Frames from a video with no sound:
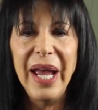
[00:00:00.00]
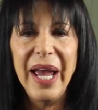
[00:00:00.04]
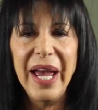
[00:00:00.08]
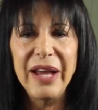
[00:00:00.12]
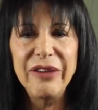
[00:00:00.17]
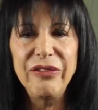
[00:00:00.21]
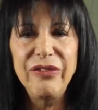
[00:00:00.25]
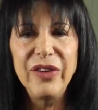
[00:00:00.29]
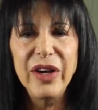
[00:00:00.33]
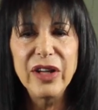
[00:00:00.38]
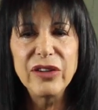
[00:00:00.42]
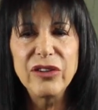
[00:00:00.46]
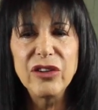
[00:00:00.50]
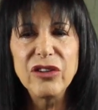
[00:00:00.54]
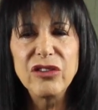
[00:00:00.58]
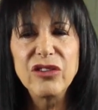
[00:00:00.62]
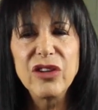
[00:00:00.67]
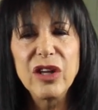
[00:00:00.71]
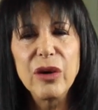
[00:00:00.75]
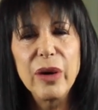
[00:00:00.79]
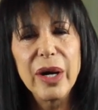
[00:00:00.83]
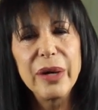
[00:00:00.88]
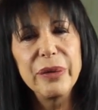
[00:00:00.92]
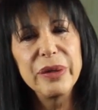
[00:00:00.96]
I had felt as
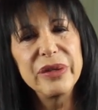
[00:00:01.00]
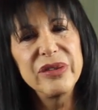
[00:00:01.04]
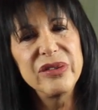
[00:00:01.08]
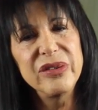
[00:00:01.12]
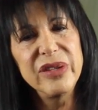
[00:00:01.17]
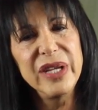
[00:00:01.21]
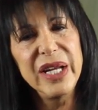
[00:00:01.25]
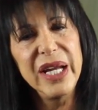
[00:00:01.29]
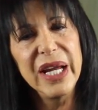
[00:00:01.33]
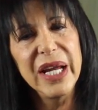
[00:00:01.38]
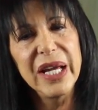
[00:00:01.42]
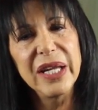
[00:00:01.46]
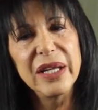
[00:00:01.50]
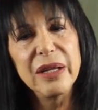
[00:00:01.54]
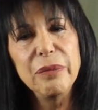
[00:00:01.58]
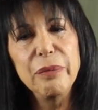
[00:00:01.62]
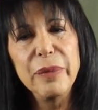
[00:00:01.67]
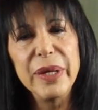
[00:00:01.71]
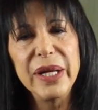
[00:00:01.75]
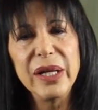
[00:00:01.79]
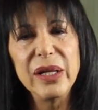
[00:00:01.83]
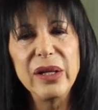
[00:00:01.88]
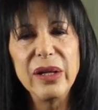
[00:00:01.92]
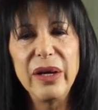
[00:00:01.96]
though I was sitting in the
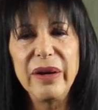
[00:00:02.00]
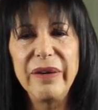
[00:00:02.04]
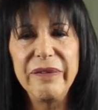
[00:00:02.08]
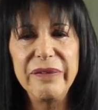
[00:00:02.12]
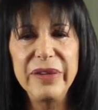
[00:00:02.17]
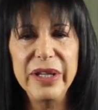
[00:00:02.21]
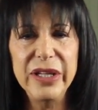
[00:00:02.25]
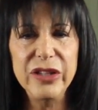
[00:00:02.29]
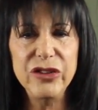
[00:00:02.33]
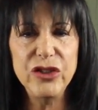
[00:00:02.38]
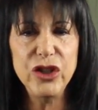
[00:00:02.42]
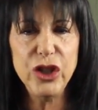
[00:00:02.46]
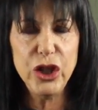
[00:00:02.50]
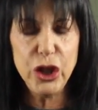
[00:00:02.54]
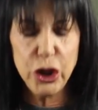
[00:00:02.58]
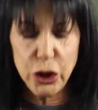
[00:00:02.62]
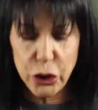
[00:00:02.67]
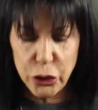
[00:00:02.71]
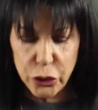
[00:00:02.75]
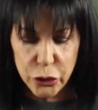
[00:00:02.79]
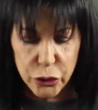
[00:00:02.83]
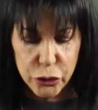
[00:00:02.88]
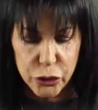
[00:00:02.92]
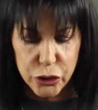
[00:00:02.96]
middle of these
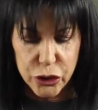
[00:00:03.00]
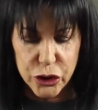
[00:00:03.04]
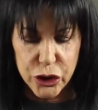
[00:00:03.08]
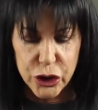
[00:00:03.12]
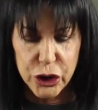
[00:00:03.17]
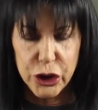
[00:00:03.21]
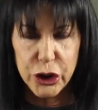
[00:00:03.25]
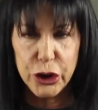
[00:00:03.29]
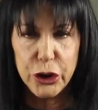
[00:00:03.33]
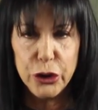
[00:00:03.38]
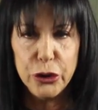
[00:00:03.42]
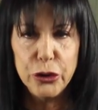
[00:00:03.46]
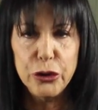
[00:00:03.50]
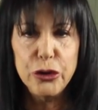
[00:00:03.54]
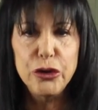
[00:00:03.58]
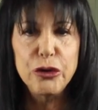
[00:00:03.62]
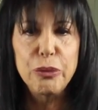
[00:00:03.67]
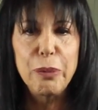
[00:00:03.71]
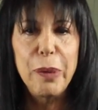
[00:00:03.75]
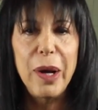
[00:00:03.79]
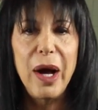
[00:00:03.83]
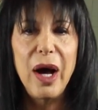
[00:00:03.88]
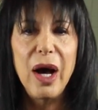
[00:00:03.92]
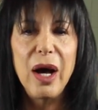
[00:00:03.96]
huge,
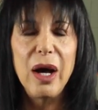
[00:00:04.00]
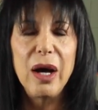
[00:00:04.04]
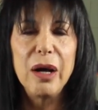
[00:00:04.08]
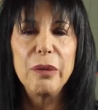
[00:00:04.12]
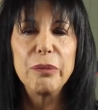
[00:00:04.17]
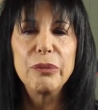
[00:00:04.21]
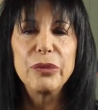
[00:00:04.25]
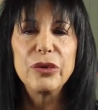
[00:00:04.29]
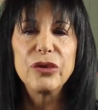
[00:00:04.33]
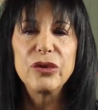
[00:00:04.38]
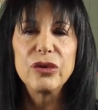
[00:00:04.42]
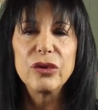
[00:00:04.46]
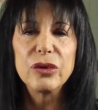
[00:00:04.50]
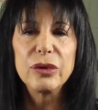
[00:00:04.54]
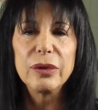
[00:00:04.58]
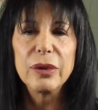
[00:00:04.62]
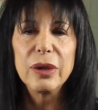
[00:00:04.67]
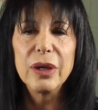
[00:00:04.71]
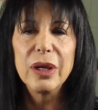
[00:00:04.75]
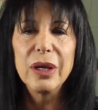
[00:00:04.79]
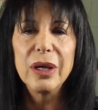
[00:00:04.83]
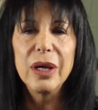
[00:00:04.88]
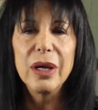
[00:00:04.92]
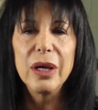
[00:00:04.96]
huge palms.
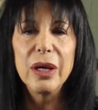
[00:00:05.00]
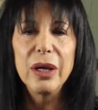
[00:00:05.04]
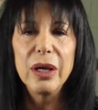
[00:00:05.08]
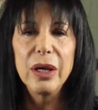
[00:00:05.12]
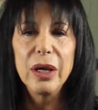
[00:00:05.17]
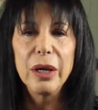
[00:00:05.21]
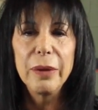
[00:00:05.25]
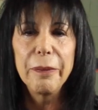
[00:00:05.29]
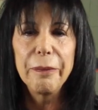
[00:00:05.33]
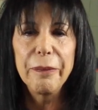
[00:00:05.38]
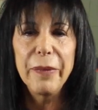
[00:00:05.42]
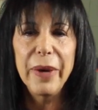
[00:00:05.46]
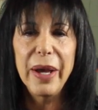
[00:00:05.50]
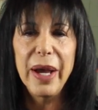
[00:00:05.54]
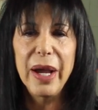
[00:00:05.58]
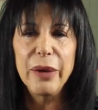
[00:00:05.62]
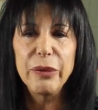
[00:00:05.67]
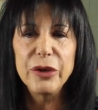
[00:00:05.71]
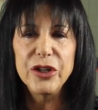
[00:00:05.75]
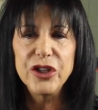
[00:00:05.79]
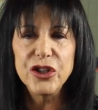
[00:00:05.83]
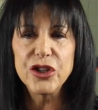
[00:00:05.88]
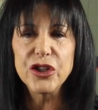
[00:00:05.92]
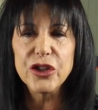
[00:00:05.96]

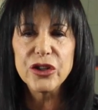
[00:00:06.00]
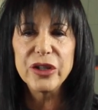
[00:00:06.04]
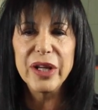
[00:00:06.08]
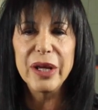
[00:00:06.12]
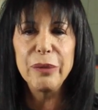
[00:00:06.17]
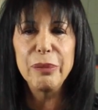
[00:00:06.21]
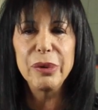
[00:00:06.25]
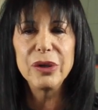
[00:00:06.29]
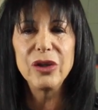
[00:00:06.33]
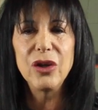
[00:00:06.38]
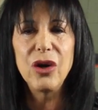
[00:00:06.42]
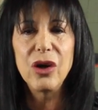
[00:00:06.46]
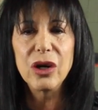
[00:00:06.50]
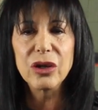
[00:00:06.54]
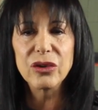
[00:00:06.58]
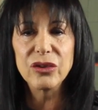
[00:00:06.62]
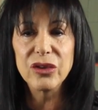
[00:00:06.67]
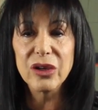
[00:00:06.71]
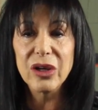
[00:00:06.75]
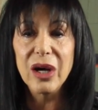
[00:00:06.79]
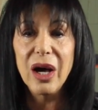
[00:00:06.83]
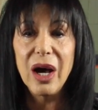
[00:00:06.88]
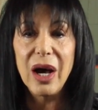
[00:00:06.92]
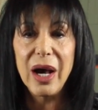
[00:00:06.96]
I was sure they belonged
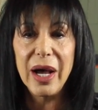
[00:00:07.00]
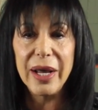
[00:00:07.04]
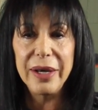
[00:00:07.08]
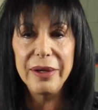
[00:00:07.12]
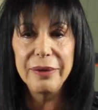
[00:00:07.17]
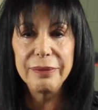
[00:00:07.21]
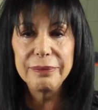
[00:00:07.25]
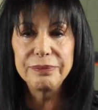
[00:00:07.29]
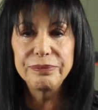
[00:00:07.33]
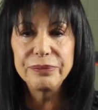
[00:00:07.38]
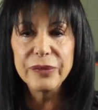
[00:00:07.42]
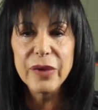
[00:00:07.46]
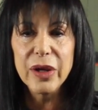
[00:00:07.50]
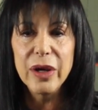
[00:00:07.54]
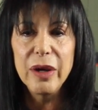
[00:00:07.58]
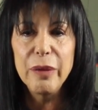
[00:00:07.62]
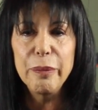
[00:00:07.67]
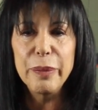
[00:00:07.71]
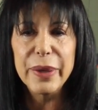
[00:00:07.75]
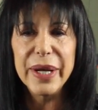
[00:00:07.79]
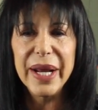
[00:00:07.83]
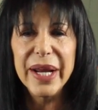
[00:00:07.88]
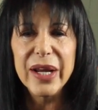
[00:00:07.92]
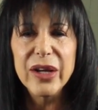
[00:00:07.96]
to God,
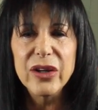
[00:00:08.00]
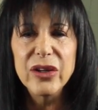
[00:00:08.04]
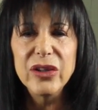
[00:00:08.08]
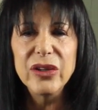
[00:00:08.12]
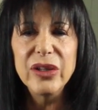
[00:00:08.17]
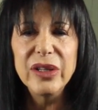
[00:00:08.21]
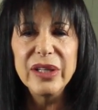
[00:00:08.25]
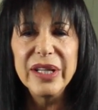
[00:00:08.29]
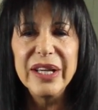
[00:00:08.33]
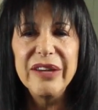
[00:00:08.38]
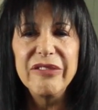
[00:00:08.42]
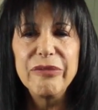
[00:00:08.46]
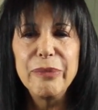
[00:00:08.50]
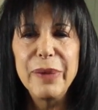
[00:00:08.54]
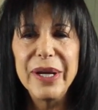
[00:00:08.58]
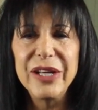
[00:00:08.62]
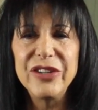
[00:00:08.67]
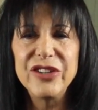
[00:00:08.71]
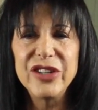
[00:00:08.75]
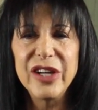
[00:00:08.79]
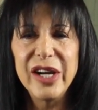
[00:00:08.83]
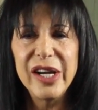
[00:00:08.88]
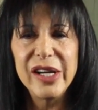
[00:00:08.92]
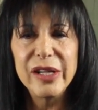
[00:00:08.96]
but I couldn't leave my
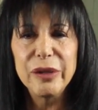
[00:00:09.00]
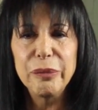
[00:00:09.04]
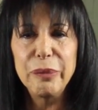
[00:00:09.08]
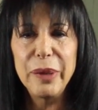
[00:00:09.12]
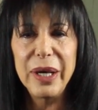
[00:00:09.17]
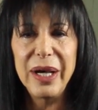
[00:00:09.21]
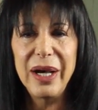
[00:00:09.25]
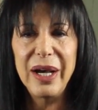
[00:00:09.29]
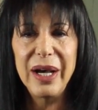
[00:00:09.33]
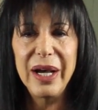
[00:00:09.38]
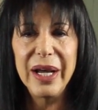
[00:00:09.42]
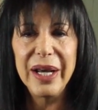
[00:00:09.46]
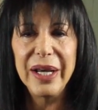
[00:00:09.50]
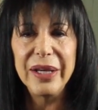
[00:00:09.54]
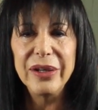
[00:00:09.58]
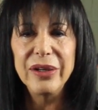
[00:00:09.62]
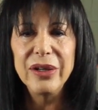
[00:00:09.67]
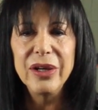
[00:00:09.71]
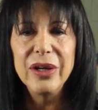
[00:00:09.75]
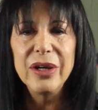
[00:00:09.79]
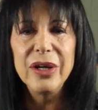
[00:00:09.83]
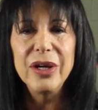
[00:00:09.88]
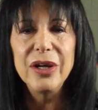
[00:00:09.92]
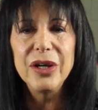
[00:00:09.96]
child
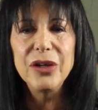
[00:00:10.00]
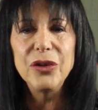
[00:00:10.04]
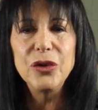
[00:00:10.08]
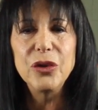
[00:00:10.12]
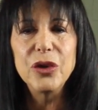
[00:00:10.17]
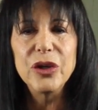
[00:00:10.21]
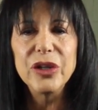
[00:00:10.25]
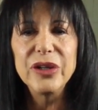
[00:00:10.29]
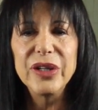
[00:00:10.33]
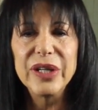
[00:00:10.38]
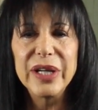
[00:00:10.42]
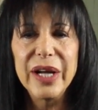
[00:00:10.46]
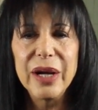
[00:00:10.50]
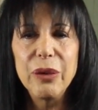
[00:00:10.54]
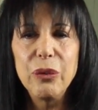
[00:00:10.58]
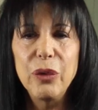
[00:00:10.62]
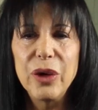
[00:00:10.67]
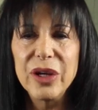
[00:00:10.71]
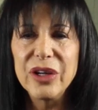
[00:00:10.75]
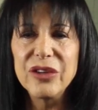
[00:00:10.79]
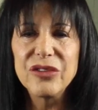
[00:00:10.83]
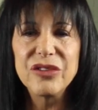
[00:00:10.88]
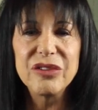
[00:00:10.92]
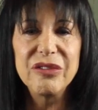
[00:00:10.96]
behind, nor did I
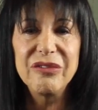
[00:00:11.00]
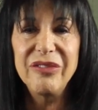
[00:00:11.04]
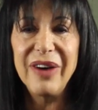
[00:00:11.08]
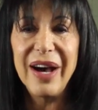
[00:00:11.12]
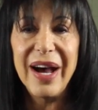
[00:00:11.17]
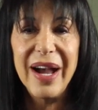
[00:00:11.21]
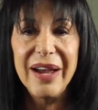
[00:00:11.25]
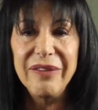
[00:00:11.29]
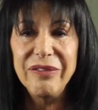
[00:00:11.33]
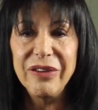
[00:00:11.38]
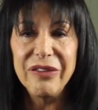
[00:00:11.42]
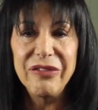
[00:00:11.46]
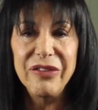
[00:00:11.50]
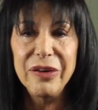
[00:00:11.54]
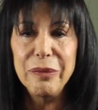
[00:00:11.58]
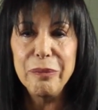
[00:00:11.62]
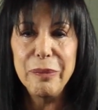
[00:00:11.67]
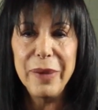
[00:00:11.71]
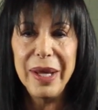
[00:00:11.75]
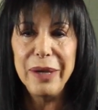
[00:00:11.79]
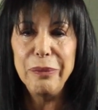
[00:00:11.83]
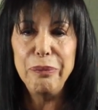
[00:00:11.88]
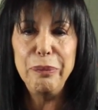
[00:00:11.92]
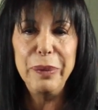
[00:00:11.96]
want to survive if it
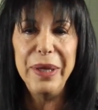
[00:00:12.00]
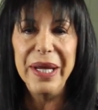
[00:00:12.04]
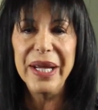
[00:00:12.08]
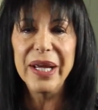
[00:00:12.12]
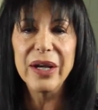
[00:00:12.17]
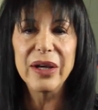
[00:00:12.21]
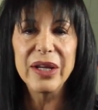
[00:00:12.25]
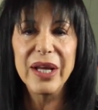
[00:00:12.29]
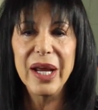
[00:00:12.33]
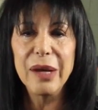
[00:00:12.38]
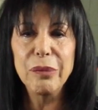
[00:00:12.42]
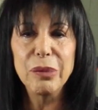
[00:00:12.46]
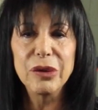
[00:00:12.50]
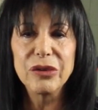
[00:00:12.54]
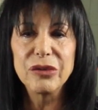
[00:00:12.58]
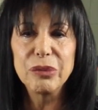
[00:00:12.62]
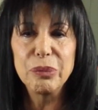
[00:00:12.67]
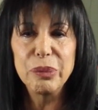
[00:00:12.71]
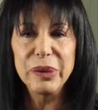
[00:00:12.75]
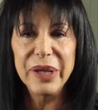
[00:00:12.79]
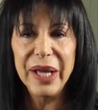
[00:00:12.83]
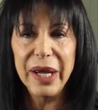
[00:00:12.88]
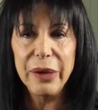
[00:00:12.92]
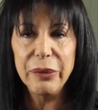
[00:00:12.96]
meant being unable
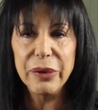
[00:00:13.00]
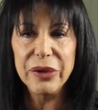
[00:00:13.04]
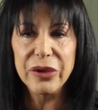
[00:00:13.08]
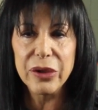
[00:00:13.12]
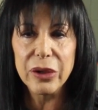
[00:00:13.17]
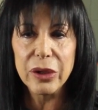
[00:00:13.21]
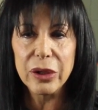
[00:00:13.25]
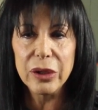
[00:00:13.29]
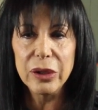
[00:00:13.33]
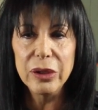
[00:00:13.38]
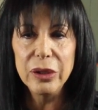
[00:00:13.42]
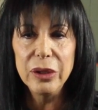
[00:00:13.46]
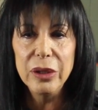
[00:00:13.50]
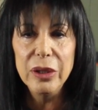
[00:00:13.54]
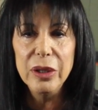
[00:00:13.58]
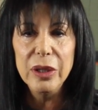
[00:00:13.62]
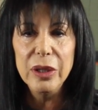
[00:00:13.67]
to play with her.